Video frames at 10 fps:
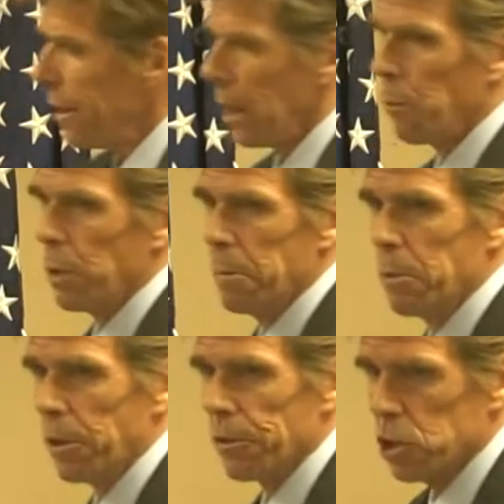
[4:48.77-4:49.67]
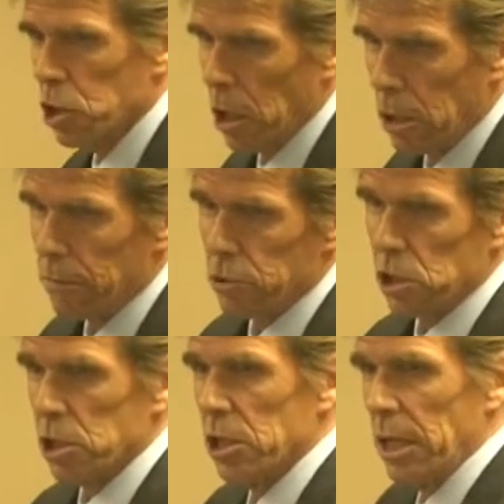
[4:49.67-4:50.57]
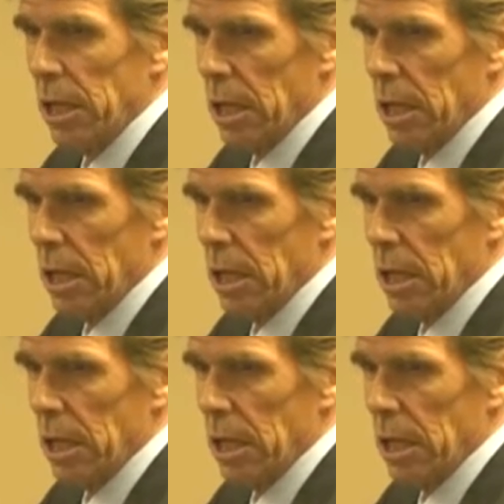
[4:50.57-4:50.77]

They rebuilt the shelves